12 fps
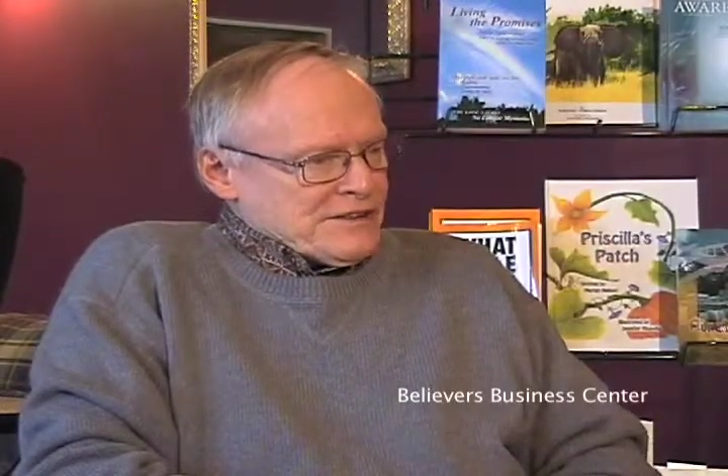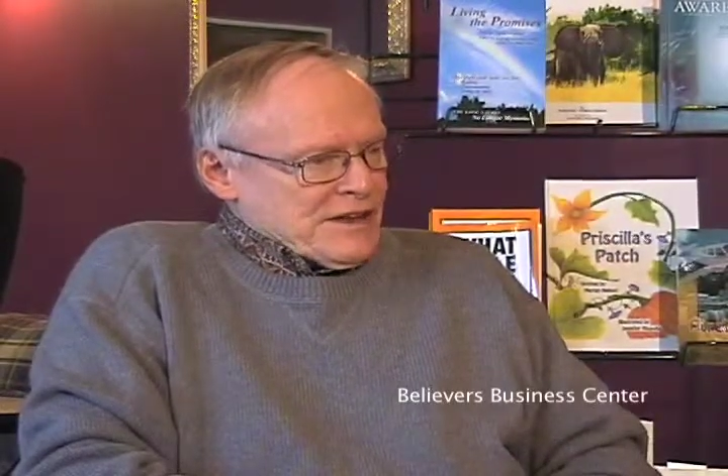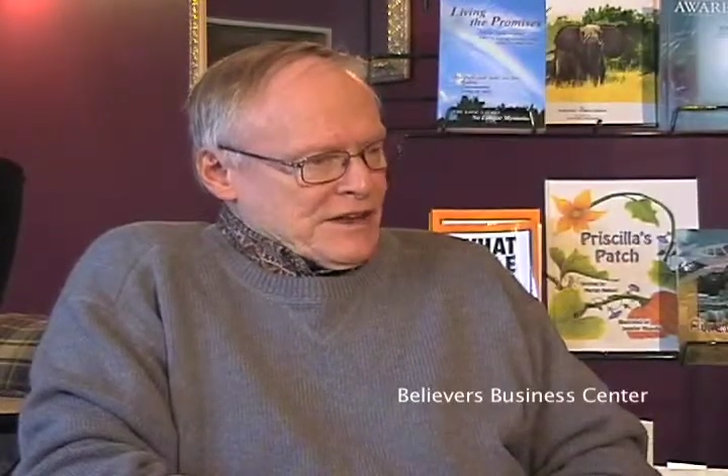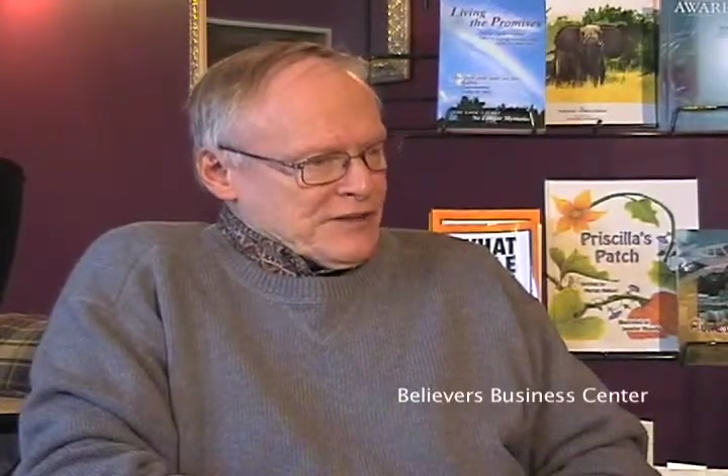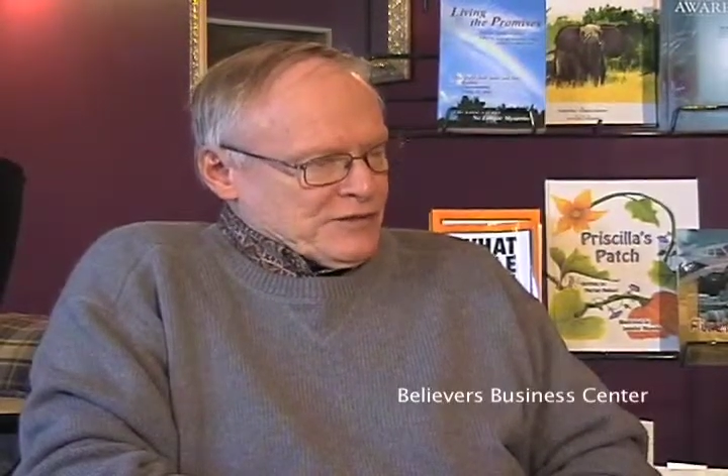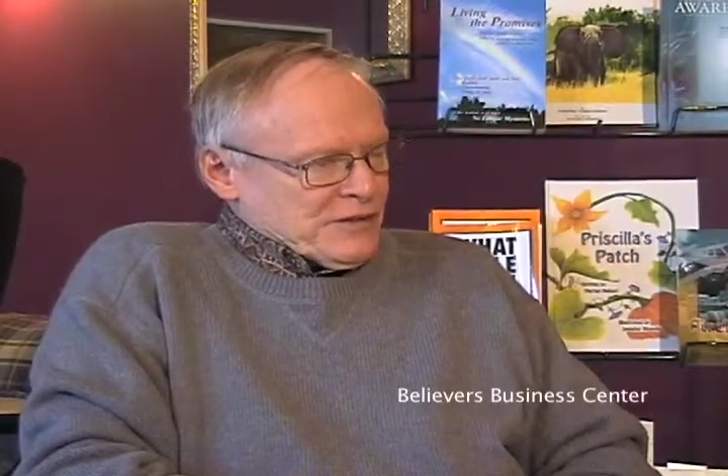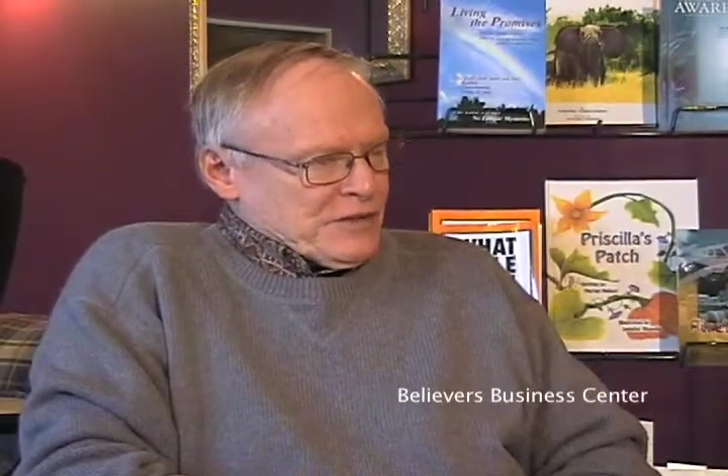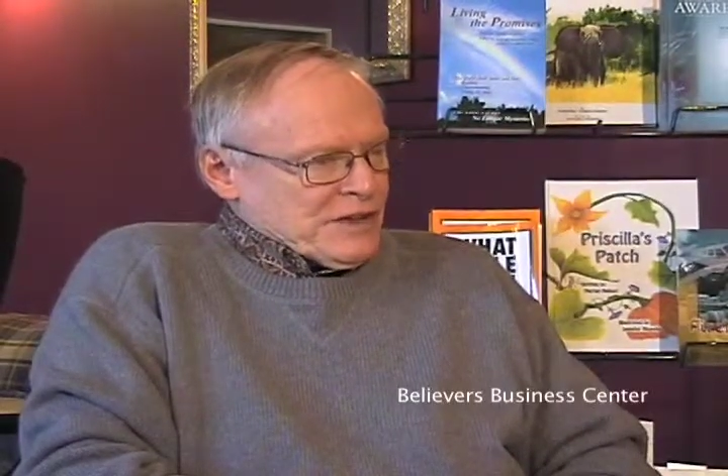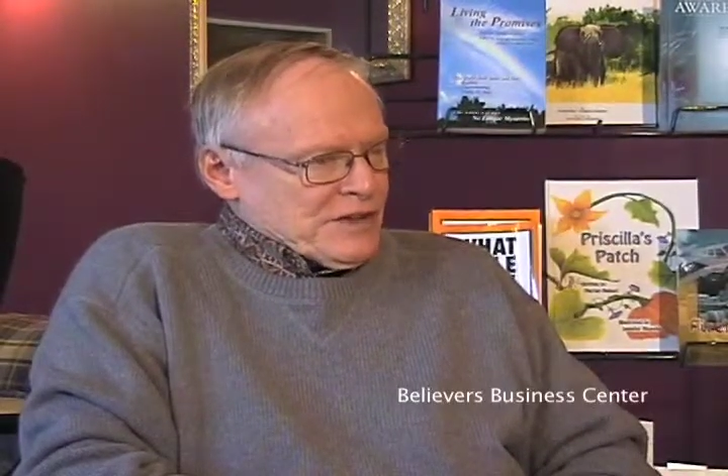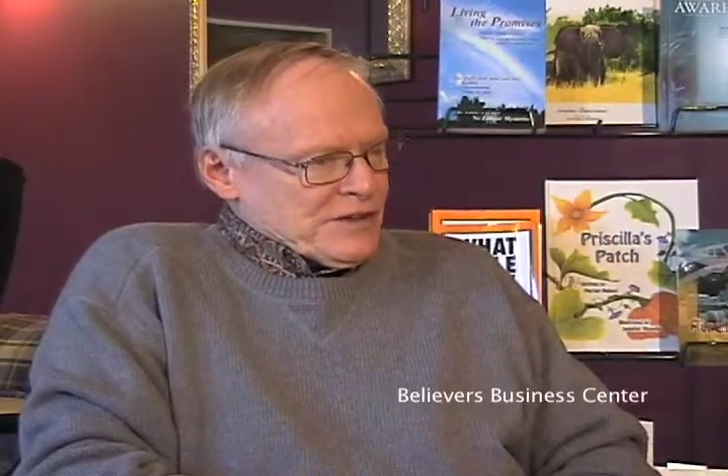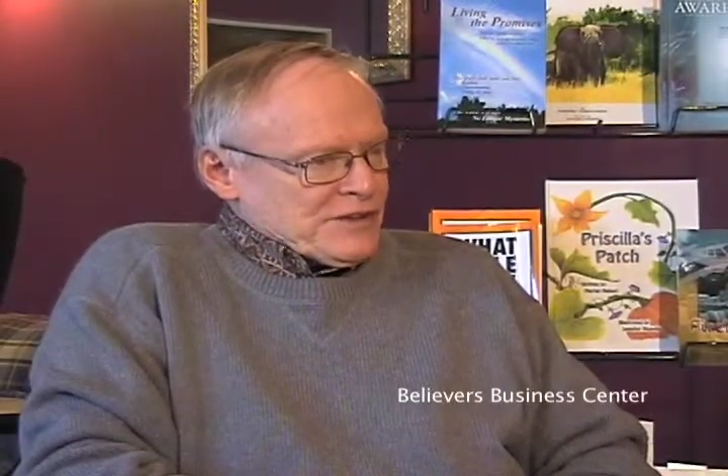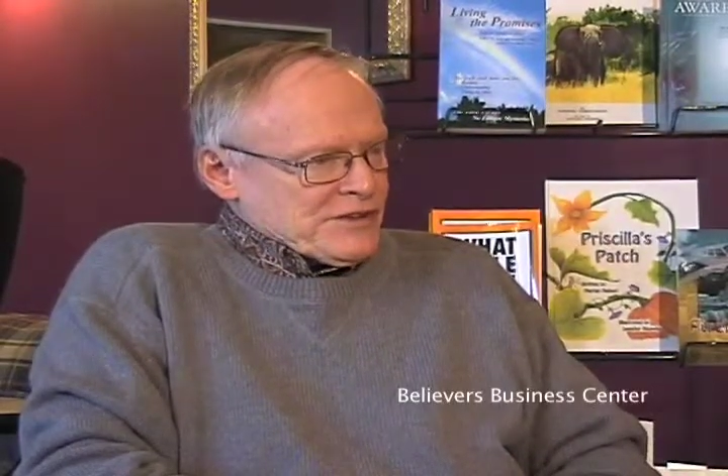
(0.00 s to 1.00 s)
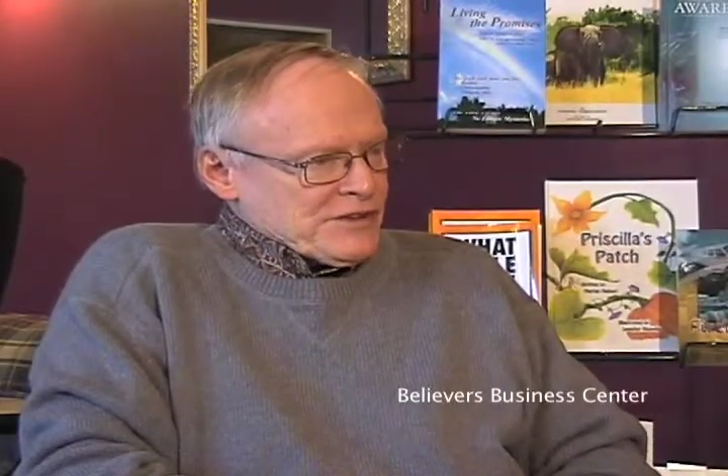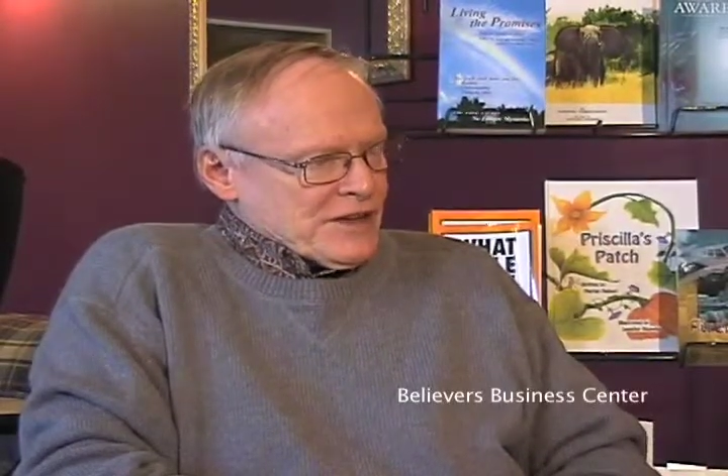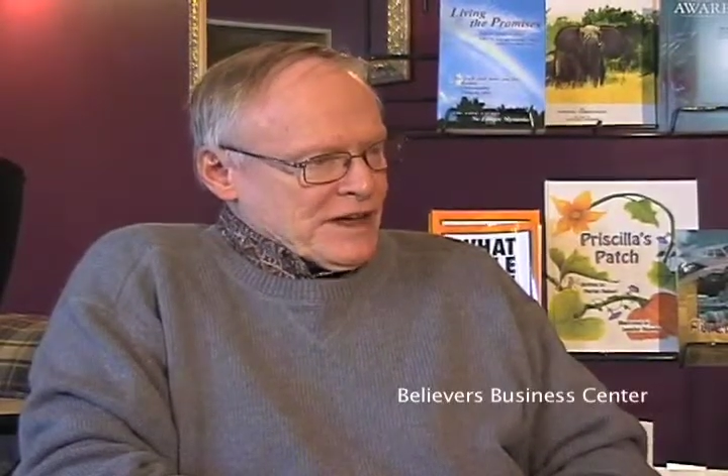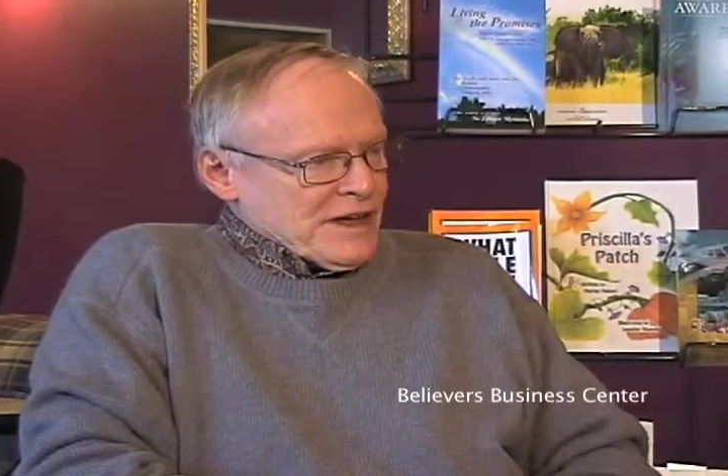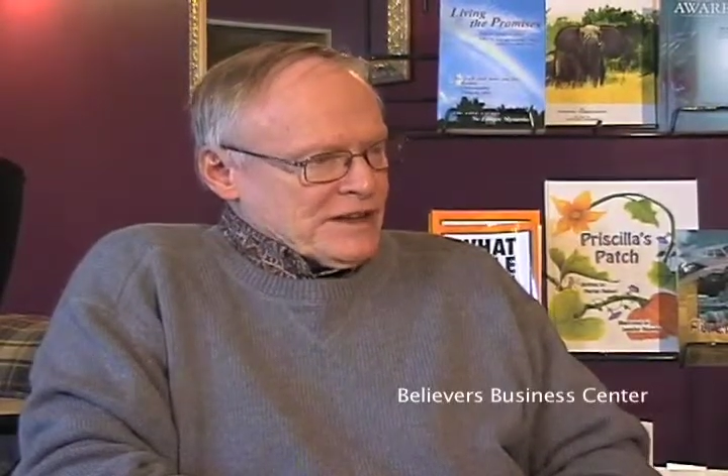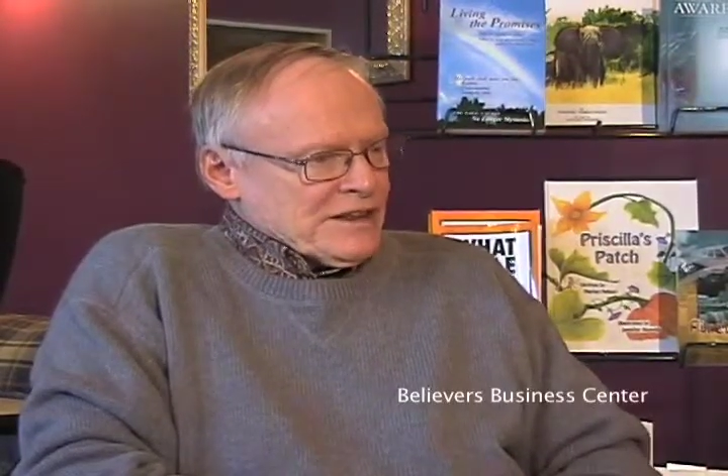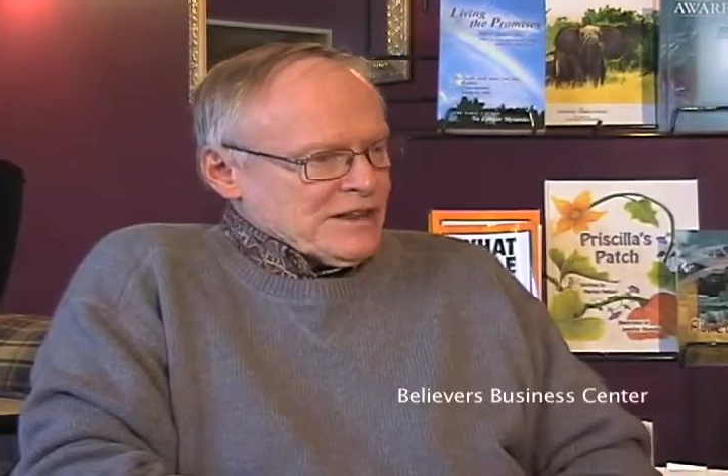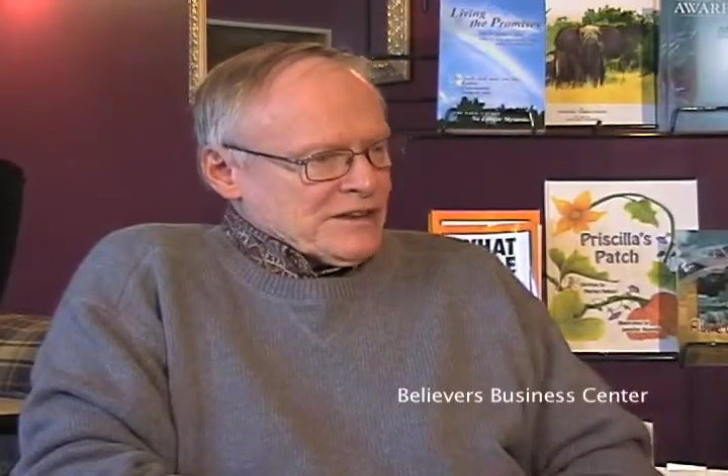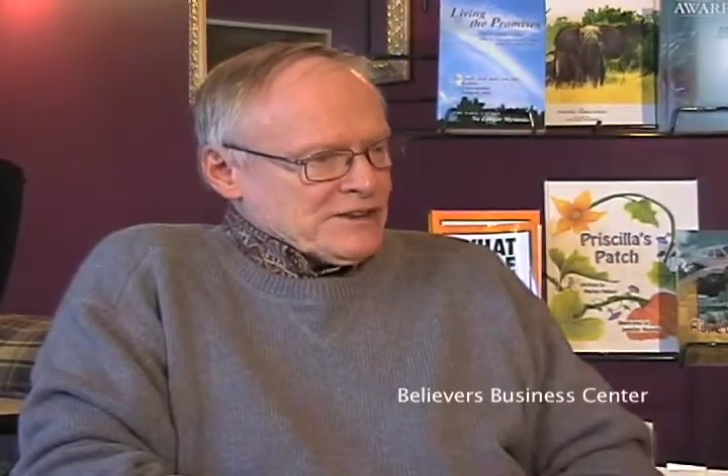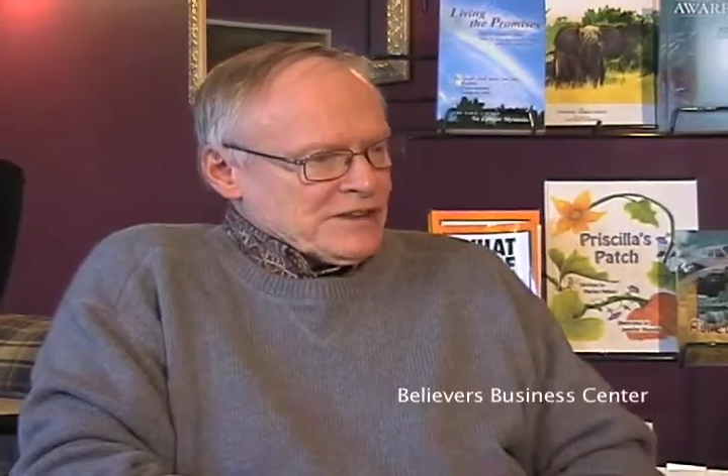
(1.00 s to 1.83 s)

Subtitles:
from the other side,